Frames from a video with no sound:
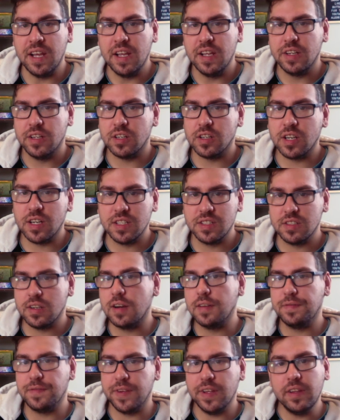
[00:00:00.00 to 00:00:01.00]
You're going to
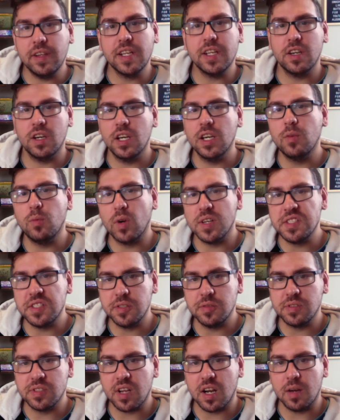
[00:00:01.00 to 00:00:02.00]
start feeling good once you
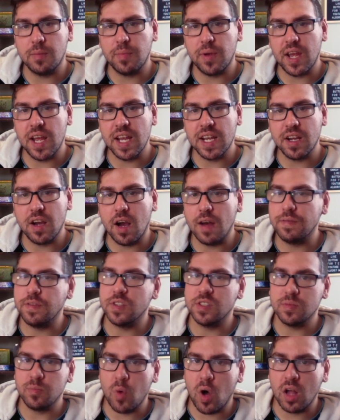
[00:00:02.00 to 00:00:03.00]
start paying off the
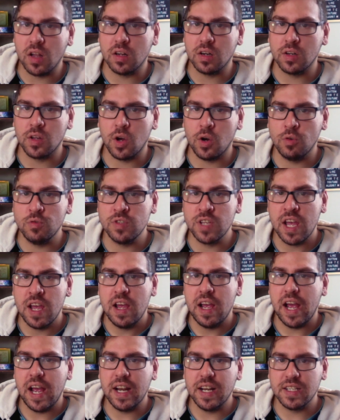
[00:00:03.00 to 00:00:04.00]
smaller loans,
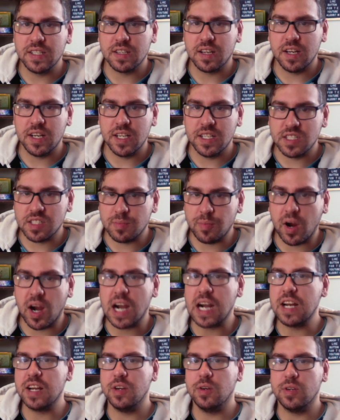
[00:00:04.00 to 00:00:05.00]
and it's going to
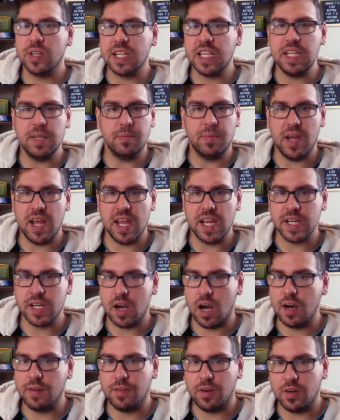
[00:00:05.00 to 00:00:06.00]
inspire you to keep paying
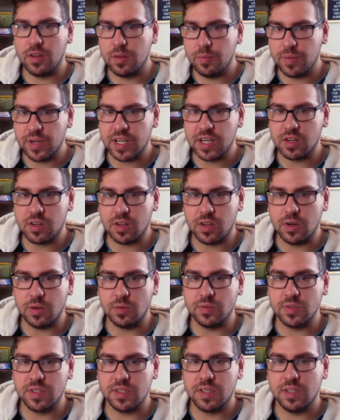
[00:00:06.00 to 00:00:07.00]
off all the bigger
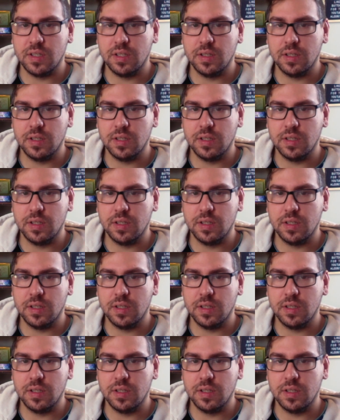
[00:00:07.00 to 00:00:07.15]
loans.